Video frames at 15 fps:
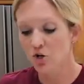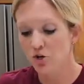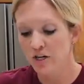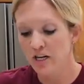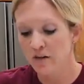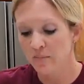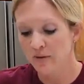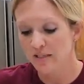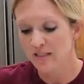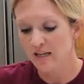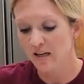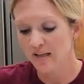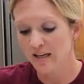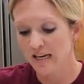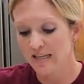cream
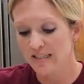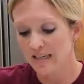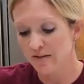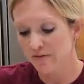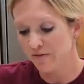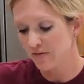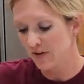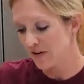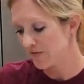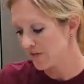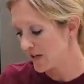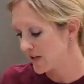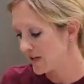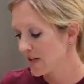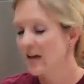until nice and
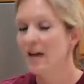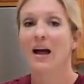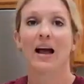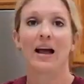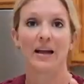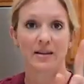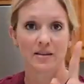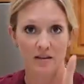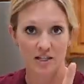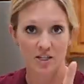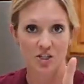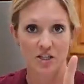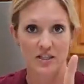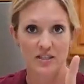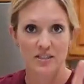fluffy and
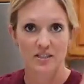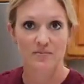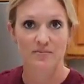delicious.